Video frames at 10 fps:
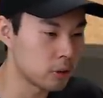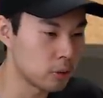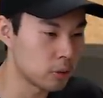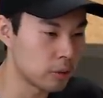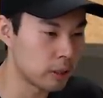
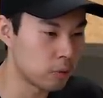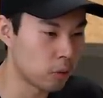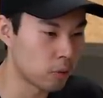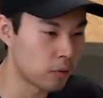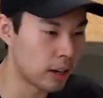2, 3,
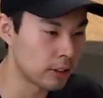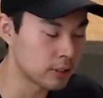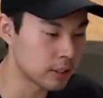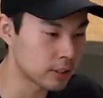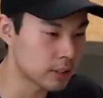4, 5,
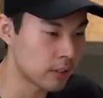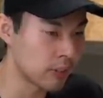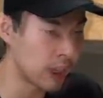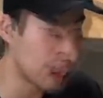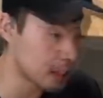6,
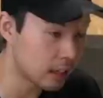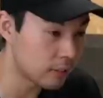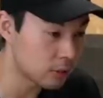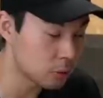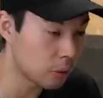7, 8,
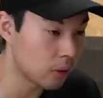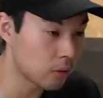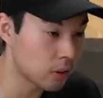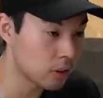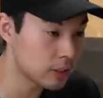11,
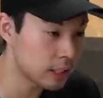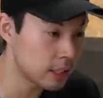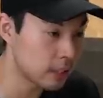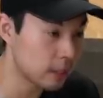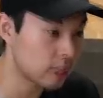12,
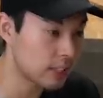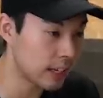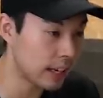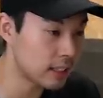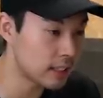13,
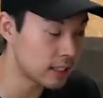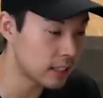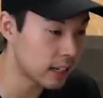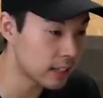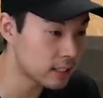17,
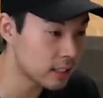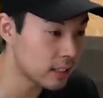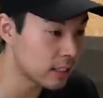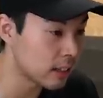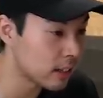18,
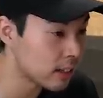19,